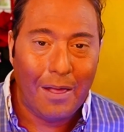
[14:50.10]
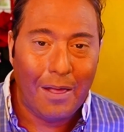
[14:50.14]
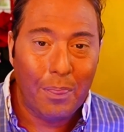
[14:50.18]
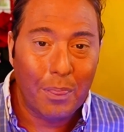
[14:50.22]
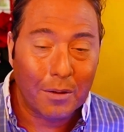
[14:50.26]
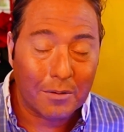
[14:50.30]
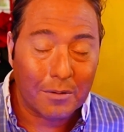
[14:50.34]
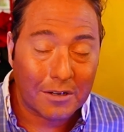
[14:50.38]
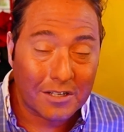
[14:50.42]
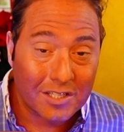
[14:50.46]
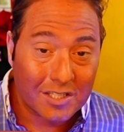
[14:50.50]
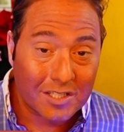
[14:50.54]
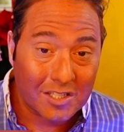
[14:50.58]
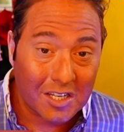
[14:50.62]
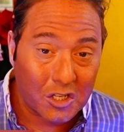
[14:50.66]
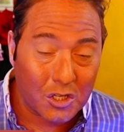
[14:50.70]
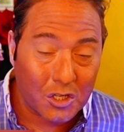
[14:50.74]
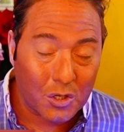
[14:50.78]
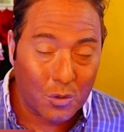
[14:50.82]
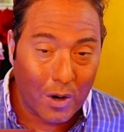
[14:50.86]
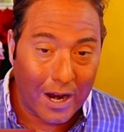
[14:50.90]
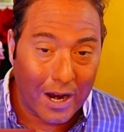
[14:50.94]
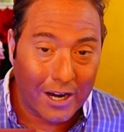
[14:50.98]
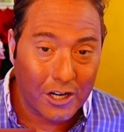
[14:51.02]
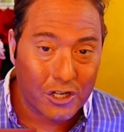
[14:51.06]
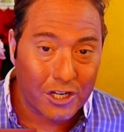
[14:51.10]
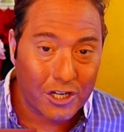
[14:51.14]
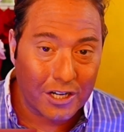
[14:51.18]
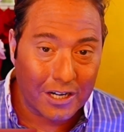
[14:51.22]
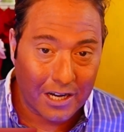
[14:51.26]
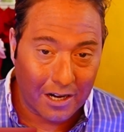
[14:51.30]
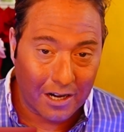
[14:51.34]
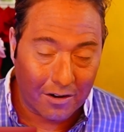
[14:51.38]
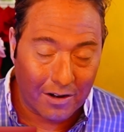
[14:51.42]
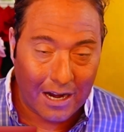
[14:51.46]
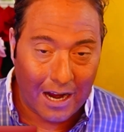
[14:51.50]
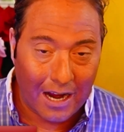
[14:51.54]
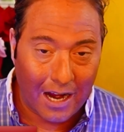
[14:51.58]
And the
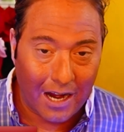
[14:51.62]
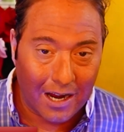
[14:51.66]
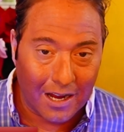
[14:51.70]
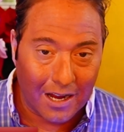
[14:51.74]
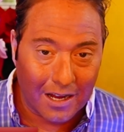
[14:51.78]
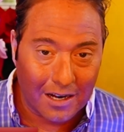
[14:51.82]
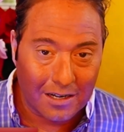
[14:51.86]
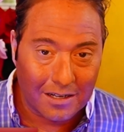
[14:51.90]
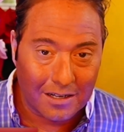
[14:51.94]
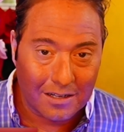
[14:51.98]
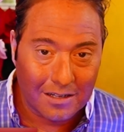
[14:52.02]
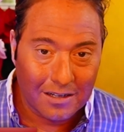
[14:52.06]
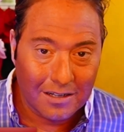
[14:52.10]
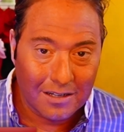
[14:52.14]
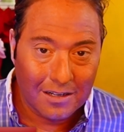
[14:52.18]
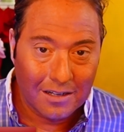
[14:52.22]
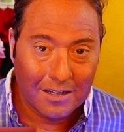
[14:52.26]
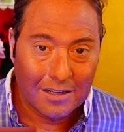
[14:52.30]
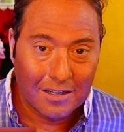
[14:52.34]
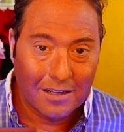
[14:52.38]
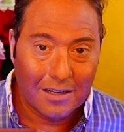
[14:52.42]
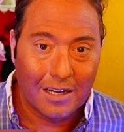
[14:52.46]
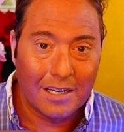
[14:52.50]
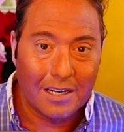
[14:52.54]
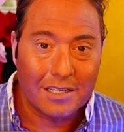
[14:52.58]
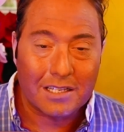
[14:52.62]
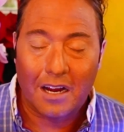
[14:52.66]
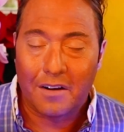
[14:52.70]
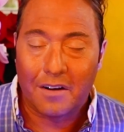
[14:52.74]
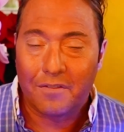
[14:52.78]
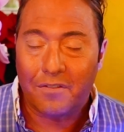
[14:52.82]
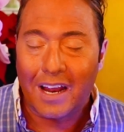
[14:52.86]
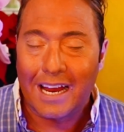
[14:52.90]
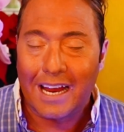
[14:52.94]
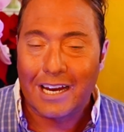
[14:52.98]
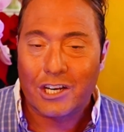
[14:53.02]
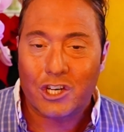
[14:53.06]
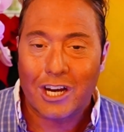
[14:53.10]
situation here at hand is
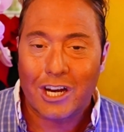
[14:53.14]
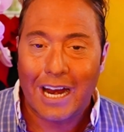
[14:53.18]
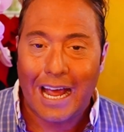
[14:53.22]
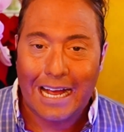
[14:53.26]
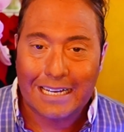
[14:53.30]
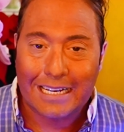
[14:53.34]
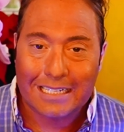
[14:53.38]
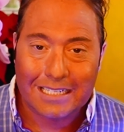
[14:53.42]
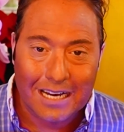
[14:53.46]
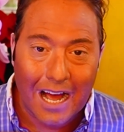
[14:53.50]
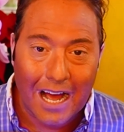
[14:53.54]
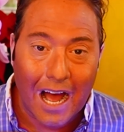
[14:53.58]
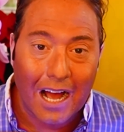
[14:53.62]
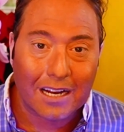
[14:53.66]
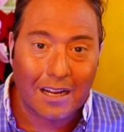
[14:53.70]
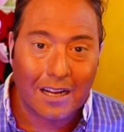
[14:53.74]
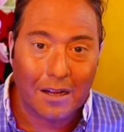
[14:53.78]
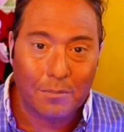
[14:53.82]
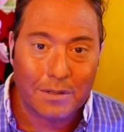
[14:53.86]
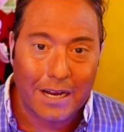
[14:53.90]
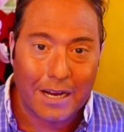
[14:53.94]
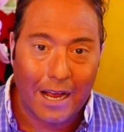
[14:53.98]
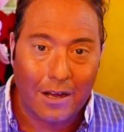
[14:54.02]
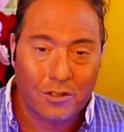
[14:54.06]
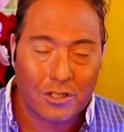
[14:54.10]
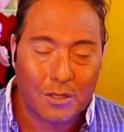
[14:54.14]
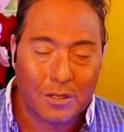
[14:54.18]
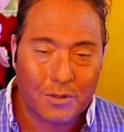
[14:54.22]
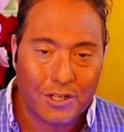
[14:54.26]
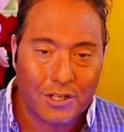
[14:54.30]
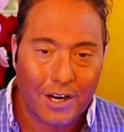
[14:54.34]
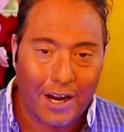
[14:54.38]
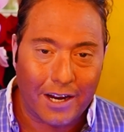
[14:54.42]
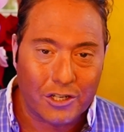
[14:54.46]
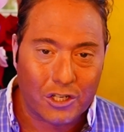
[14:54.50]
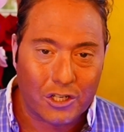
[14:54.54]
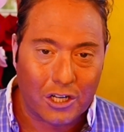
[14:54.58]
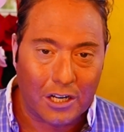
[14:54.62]
that inflation has not come down
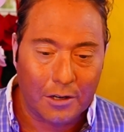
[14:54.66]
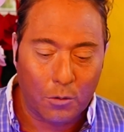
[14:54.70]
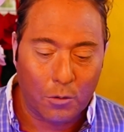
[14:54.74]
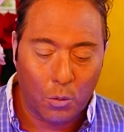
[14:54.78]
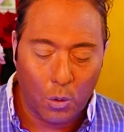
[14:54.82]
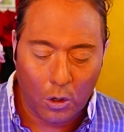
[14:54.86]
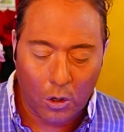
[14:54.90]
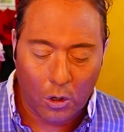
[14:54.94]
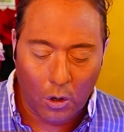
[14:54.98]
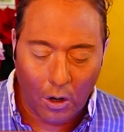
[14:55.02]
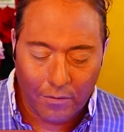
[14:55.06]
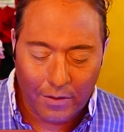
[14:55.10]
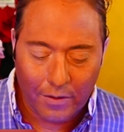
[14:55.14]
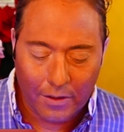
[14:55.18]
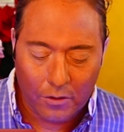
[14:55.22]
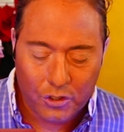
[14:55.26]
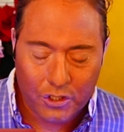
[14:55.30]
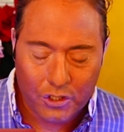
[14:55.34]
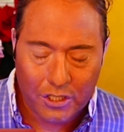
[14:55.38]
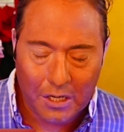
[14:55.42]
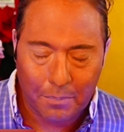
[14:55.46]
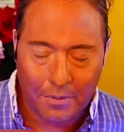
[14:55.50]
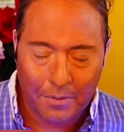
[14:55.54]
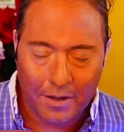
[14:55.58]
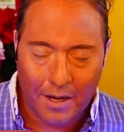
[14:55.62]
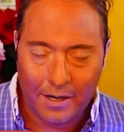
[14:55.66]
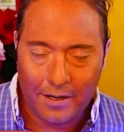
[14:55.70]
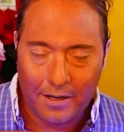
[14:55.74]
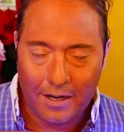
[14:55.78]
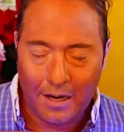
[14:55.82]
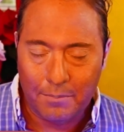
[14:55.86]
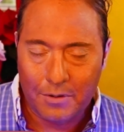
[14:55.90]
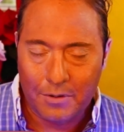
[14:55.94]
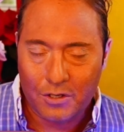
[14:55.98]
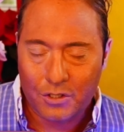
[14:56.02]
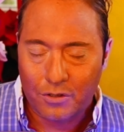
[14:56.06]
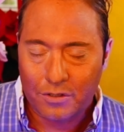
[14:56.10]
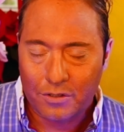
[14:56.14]
substantially. We'll go over those
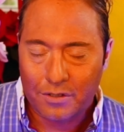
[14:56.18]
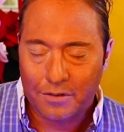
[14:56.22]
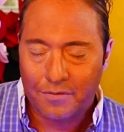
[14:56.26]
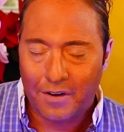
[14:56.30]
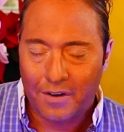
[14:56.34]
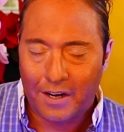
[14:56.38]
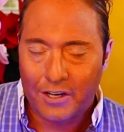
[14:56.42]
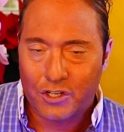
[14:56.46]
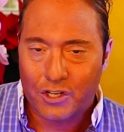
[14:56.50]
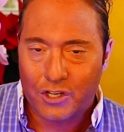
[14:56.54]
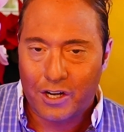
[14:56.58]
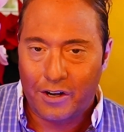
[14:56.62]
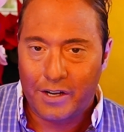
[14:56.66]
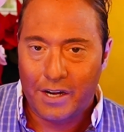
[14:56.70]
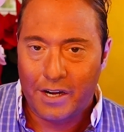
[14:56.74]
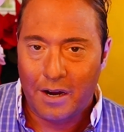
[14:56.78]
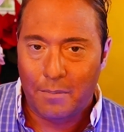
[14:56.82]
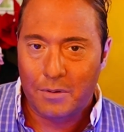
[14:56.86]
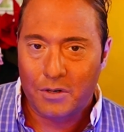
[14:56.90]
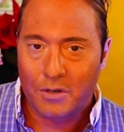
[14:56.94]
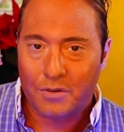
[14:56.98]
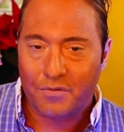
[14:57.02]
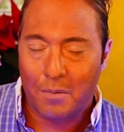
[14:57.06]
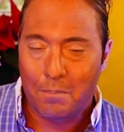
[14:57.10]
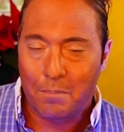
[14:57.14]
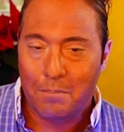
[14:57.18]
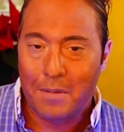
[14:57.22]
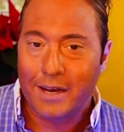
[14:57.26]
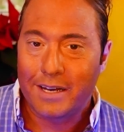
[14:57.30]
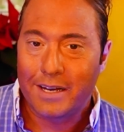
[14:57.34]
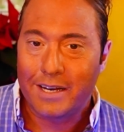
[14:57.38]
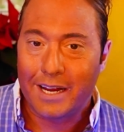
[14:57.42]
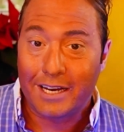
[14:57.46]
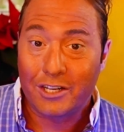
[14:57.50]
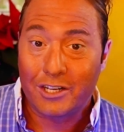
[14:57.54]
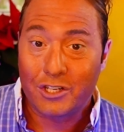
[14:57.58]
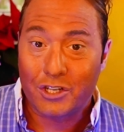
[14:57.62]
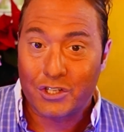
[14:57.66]
CPI numbers, those inflationary numbers from
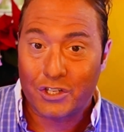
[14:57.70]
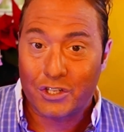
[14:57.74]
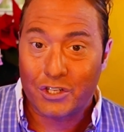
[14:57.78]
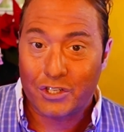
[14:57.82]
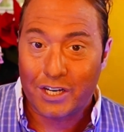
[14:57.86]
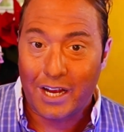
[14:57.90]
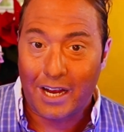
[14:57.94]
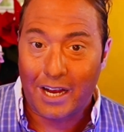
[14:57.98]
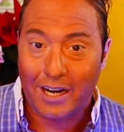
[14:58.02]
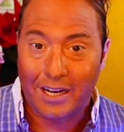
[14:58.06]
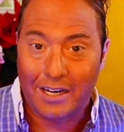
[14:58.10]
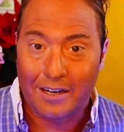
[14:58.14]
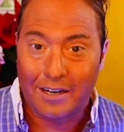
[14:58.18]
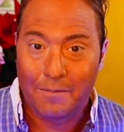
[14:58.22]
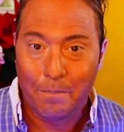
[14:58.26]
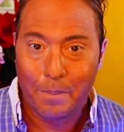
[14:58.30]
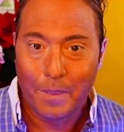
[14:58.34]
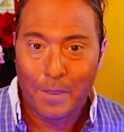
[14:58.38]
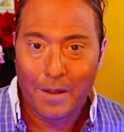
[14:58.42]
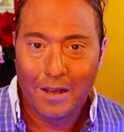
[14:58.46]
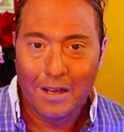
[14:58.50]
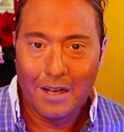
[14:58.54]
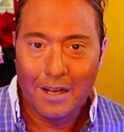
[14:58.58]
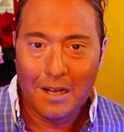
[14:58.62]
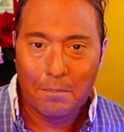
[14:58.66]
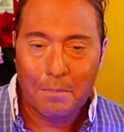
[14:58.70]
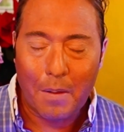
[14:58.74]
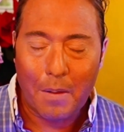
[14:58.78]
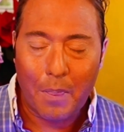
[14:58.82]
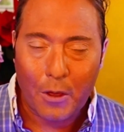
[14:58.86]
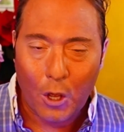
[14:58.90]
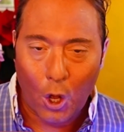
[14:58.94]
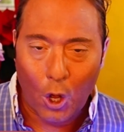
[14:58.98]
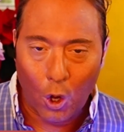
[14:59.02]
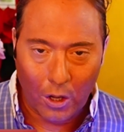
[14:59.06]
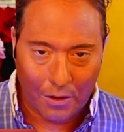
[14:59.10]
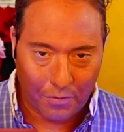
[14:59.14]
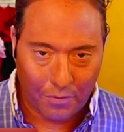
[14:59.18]
Monday in just a second.
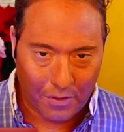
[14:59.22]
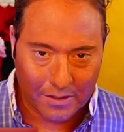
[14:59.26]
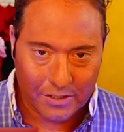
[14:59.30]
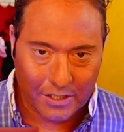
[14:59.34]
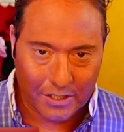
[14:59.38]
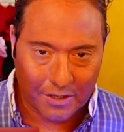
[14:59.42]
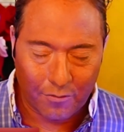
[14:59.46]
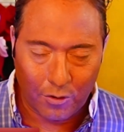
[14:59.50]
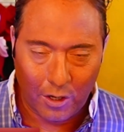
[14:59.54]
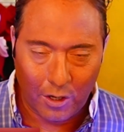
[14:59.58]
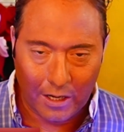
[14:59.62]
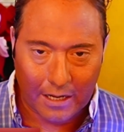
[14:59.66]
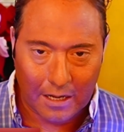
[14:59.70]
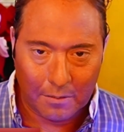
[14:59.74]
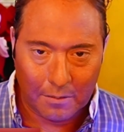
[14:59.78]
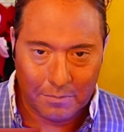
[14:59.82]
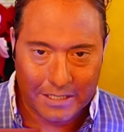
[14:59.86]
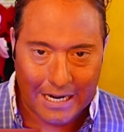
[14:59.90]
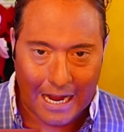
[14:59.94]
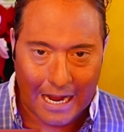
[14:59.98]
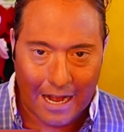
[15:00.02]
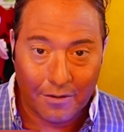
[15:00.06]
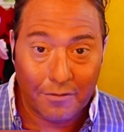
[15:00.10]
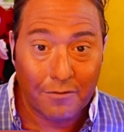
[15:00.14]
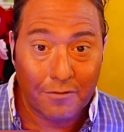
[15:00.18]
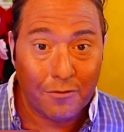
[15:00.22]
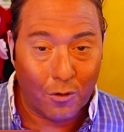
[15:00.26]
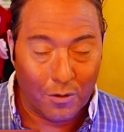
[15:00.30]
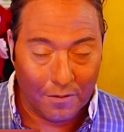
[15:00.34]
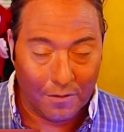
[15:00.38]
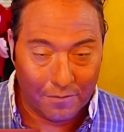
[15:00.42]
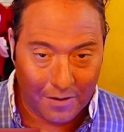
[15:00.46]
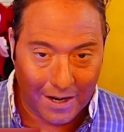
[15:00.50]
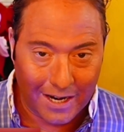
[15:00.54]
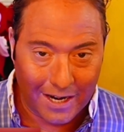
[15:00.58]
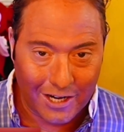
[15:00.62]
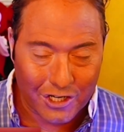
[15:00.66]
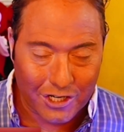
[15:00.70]
But the only things that have really come down
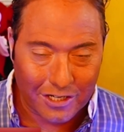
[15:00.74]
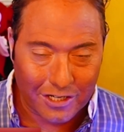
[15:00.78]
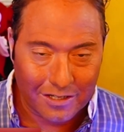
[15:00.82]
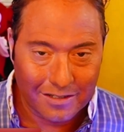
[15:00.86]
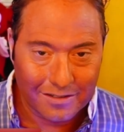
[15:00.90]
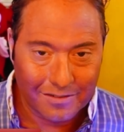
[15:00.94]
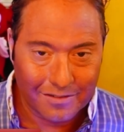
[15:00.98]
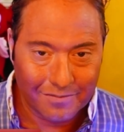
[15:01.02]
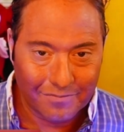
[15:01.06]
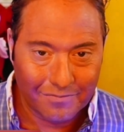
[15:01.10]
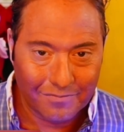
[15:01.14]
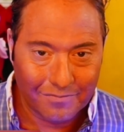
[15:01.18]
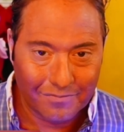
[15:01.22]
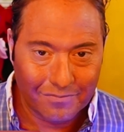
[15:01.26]
for inflation